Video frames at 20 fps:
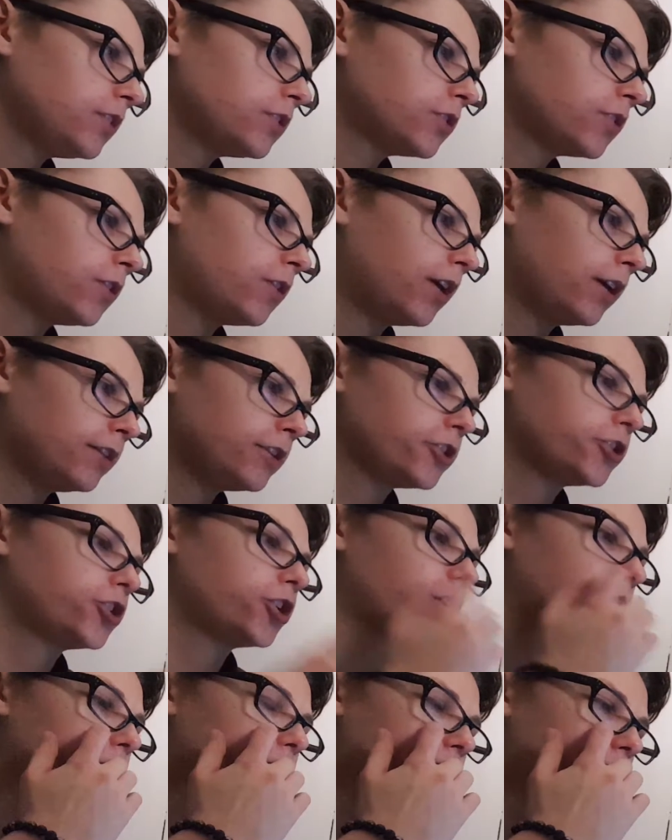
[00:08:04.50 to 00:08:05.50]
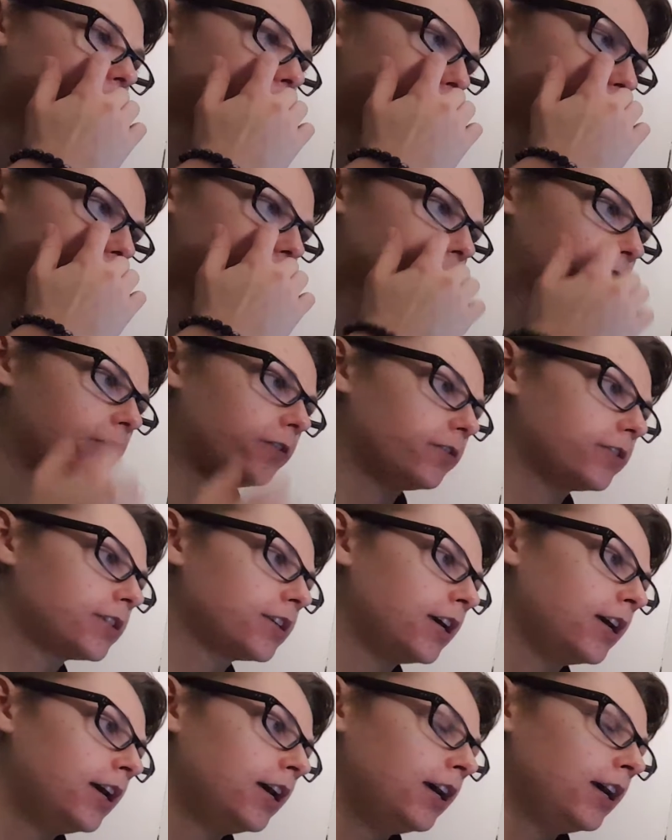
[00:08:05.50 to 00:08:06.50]
So on this chart here, it
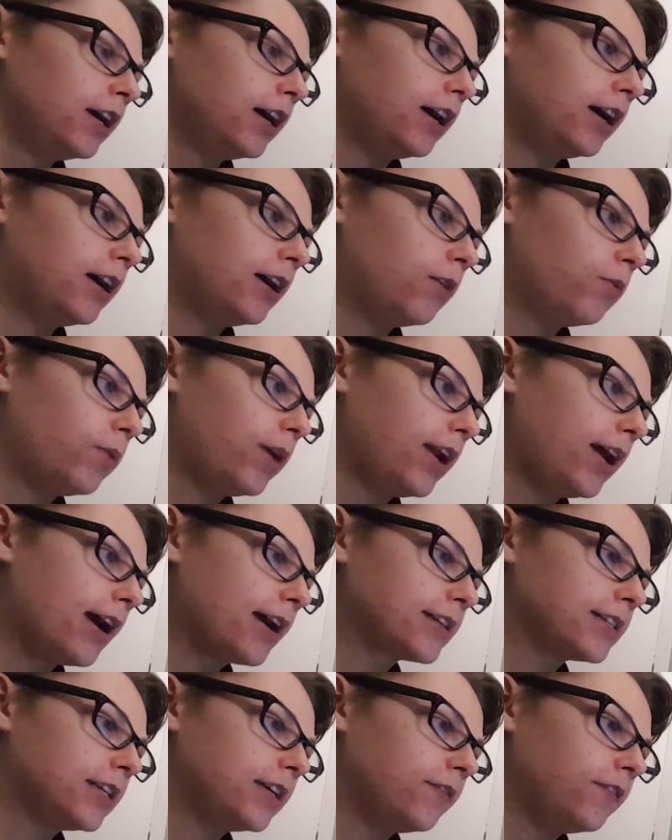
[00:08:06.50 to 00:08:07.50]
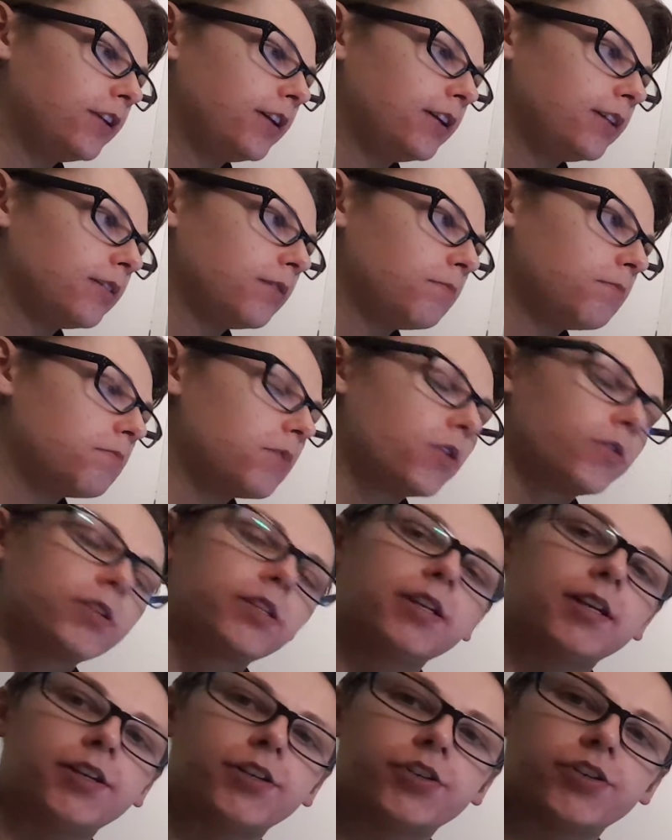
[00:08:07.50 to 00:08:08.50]
shows what activity
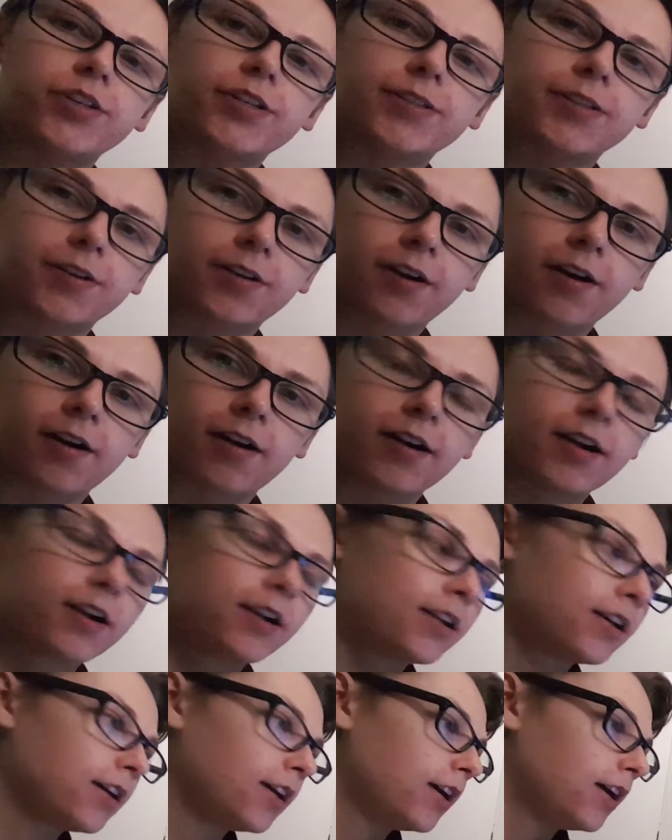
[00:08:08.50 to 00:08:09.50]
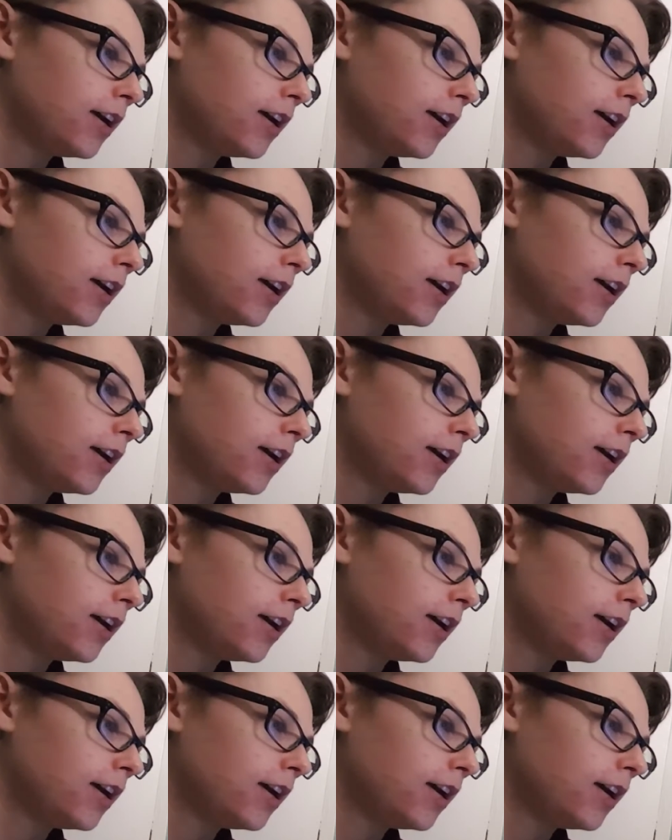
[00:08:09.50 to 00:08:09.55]
most injuries occurred.